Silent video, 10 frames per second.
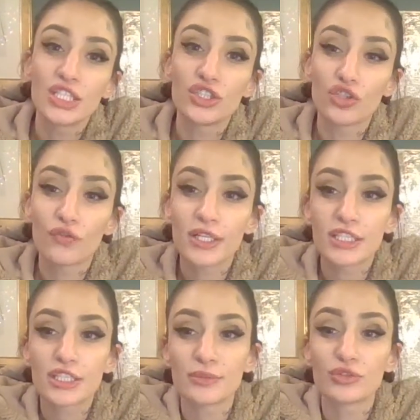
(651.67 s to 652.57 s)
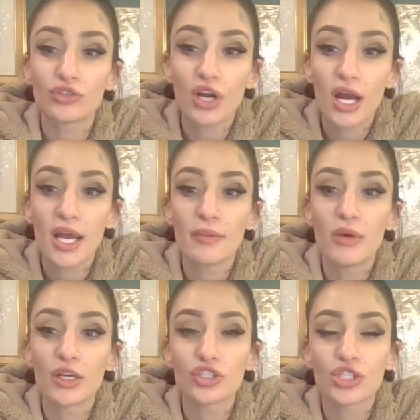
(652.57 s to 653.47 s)
Don't forget to subscribe,
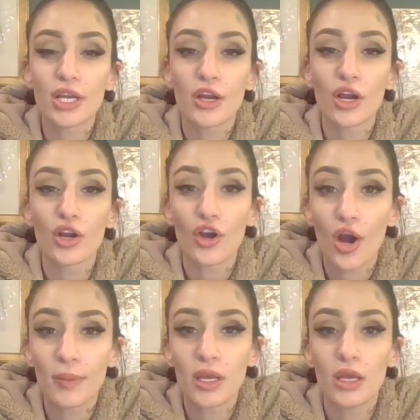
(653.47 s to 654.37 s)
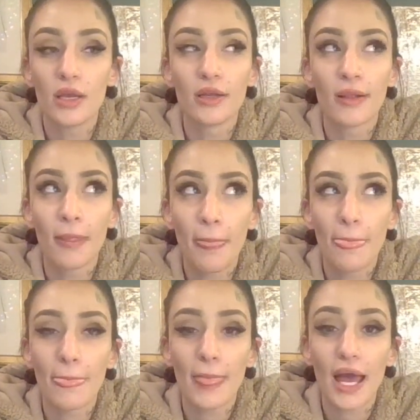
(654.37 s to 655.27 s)
share, comment.
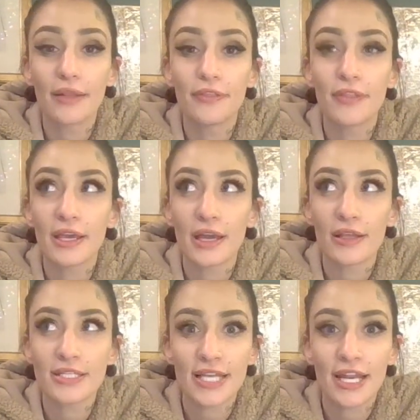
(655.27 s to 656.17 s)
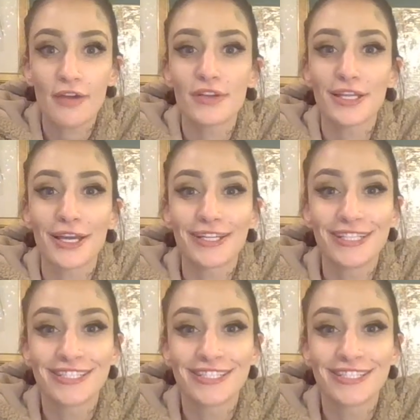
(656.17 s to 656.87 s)
I think I said everything I need to